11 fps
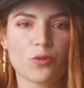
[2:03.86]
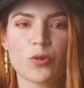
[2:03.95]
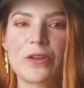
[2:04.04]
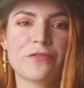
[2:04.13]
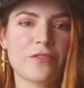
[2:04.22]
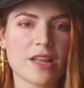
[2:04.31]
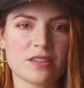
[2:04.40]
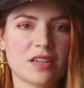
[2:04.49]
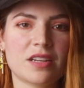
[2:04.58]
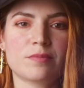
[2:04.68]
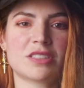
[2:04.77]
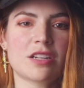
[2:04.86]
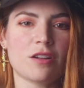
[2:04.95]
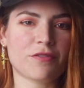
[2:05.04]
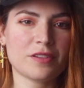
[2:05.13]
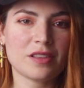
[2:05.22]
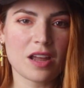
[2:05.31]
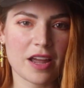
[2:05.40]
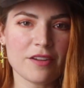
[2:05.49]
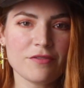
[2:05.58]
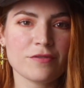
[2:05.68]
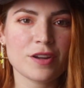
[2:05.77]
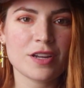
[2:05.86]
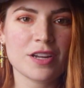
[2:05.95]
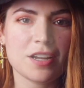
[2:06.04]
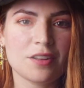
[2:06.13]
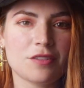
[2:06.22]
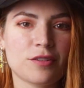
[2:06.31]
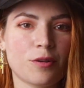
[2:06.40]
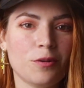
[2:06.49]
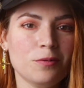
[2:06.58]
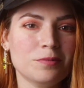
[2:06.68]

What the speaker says: and reinventing himself in life. So